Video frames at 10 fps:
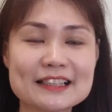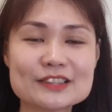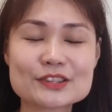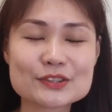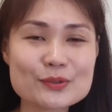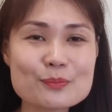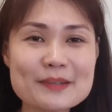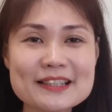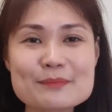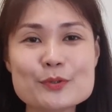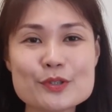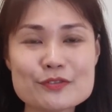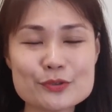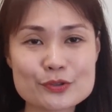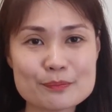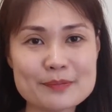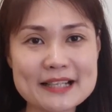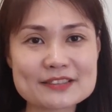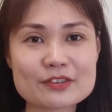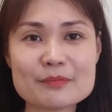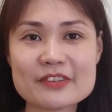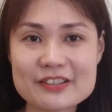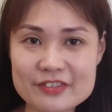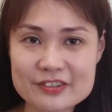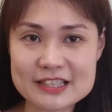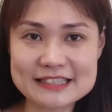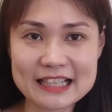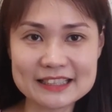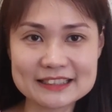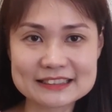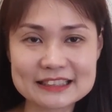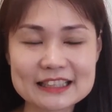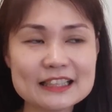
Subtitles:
so many beautiful tote bags from different designers.